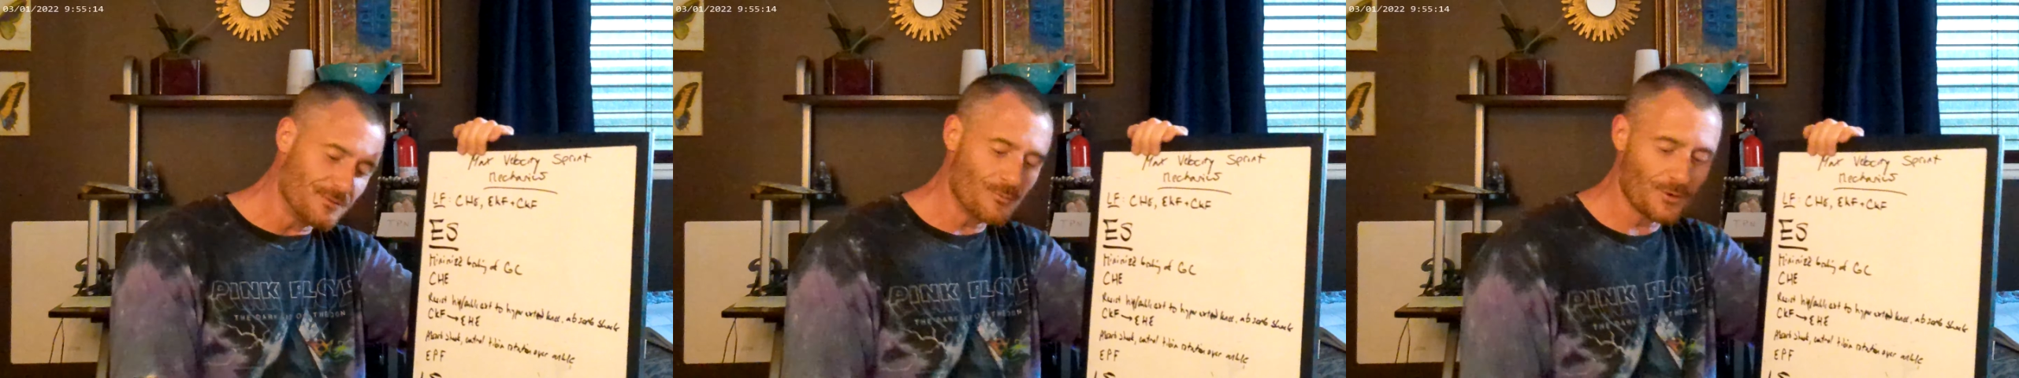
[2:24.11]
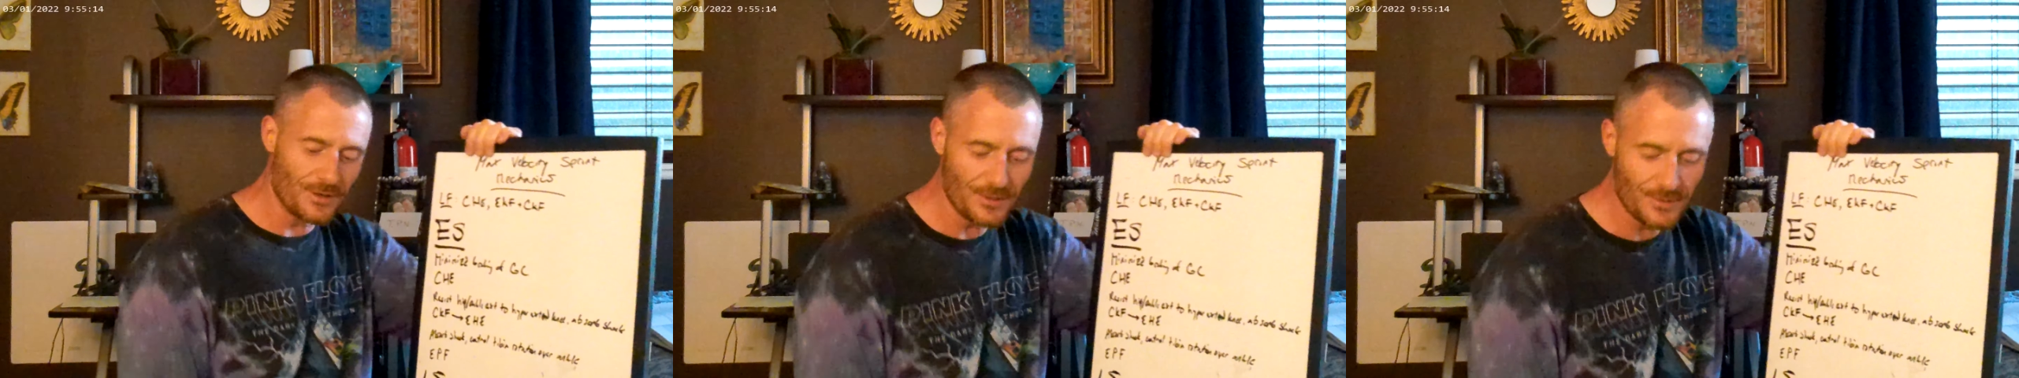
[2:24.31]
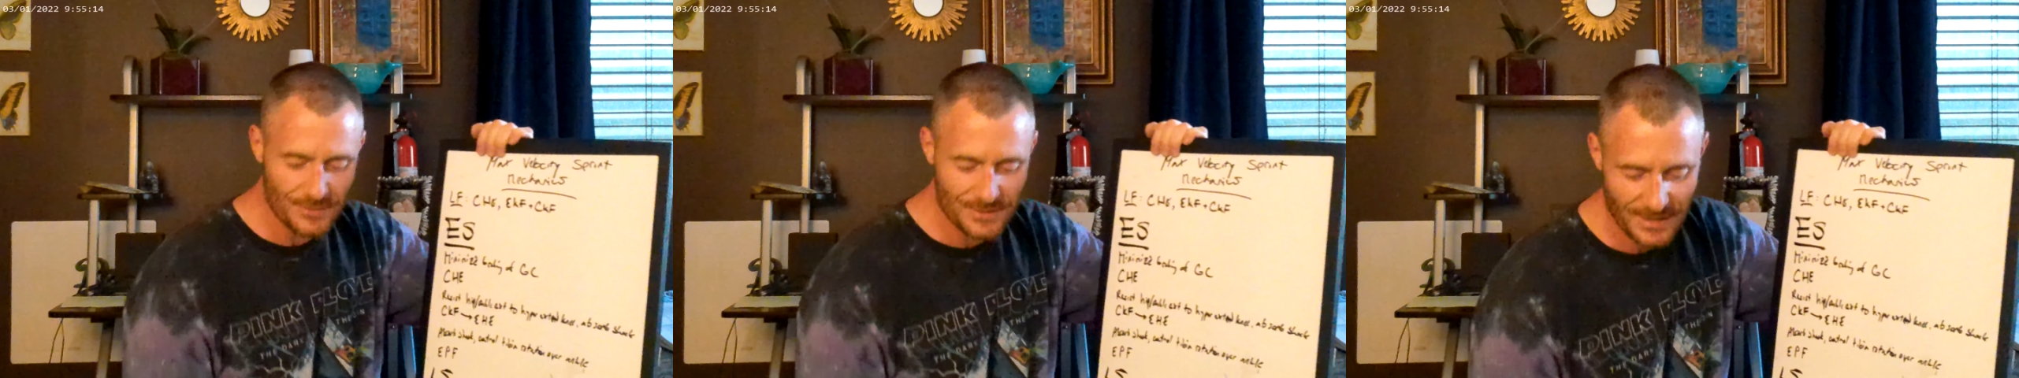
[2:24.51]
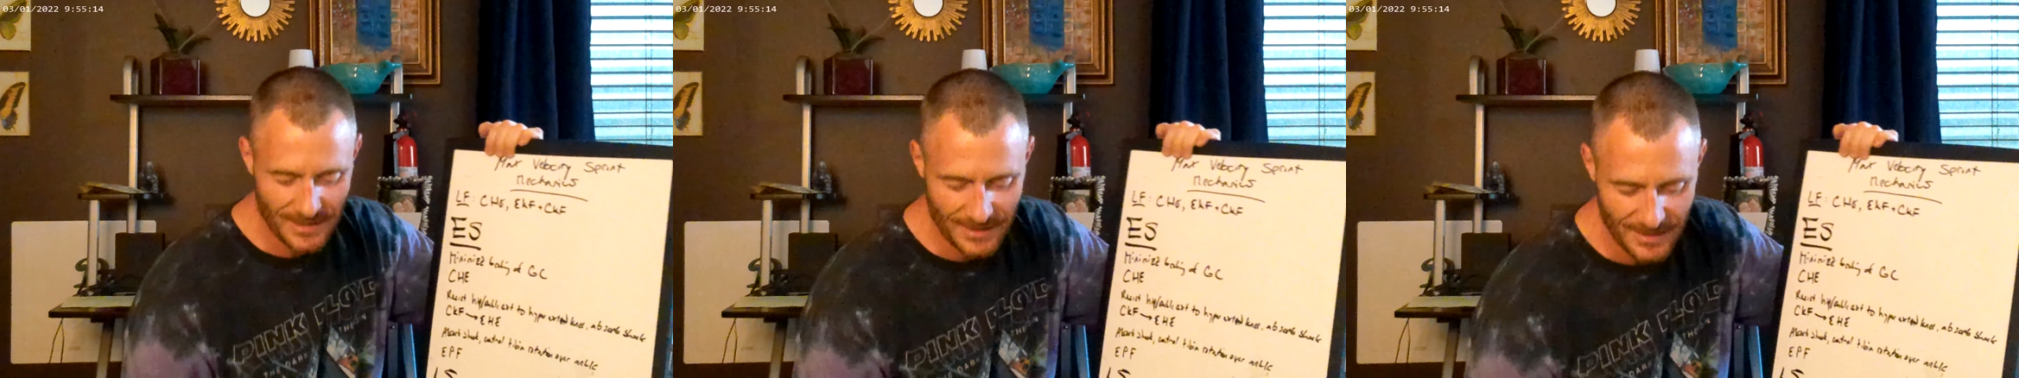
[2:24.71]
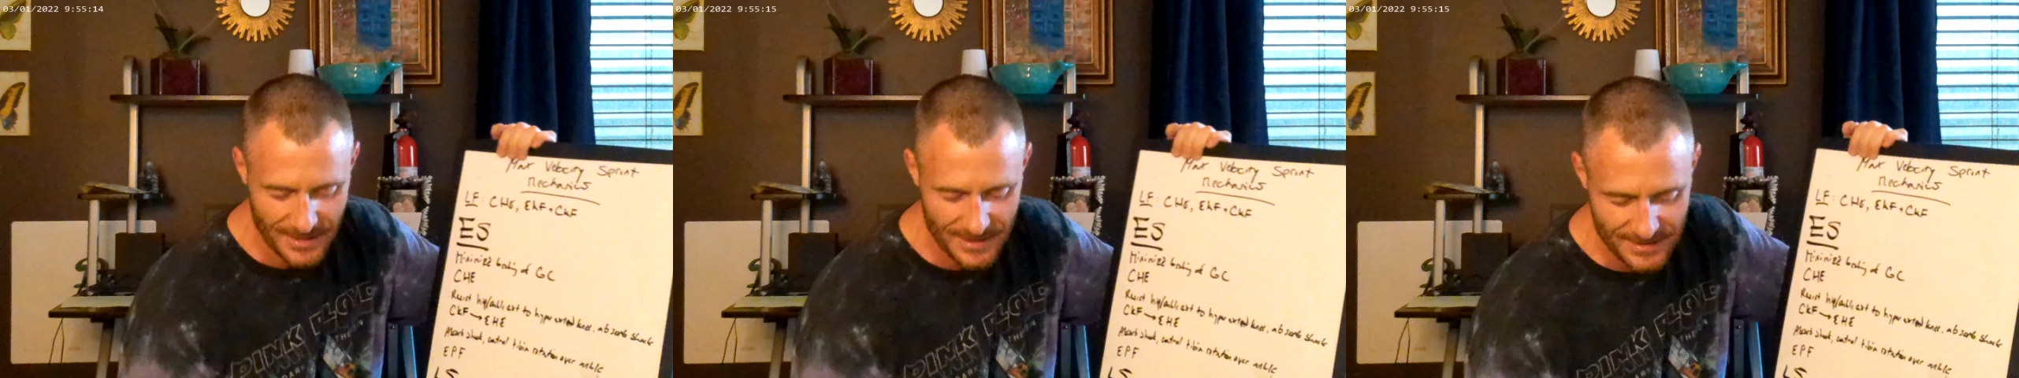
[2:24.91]
We're using
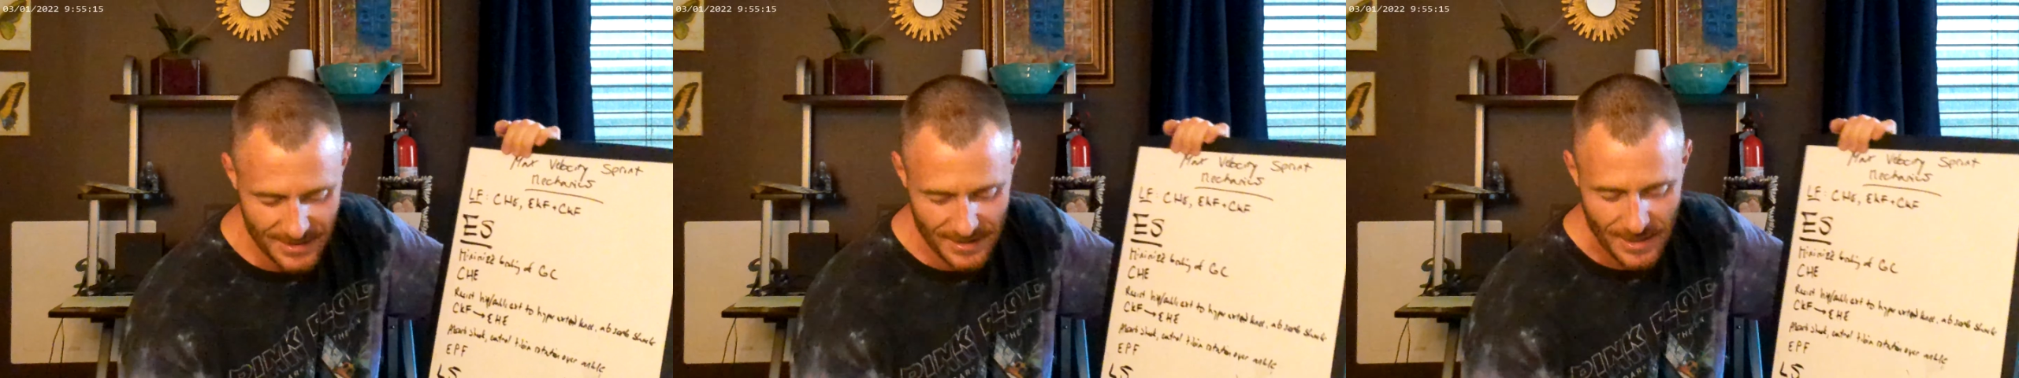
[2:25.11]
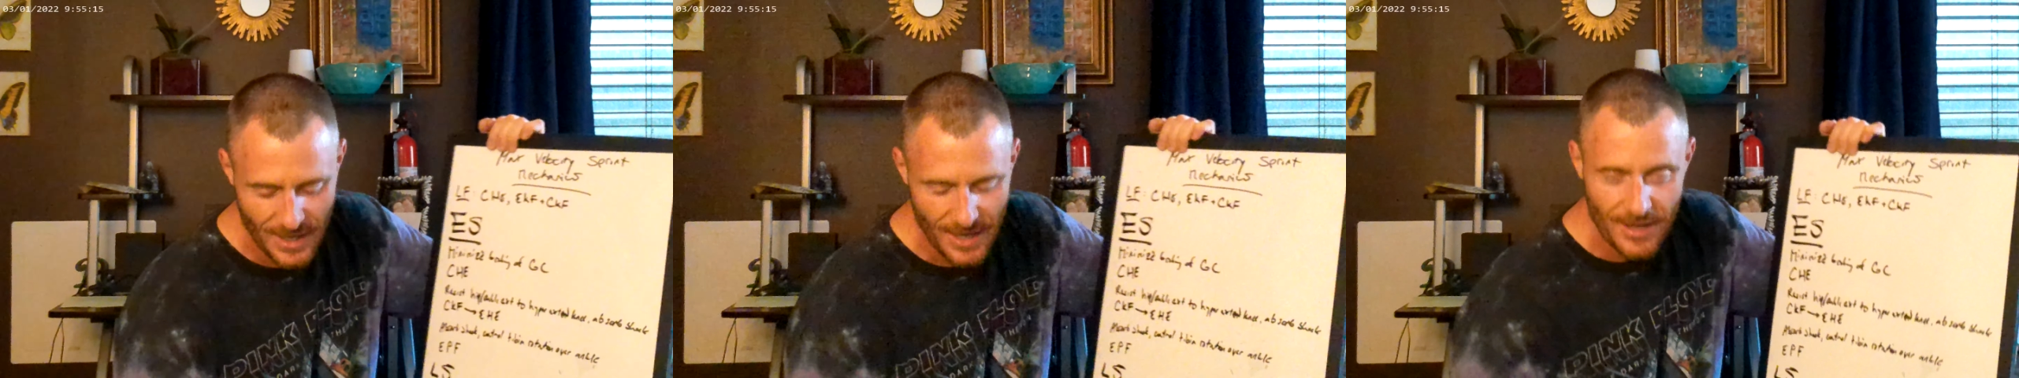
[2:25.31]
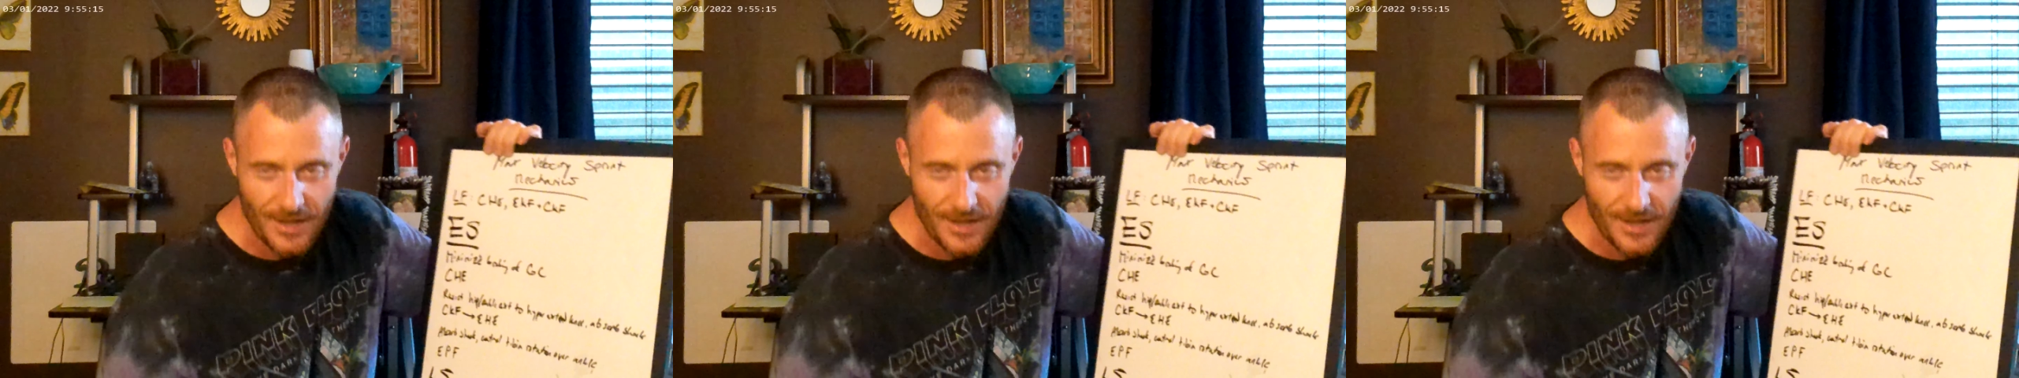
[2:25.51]
an eccentric.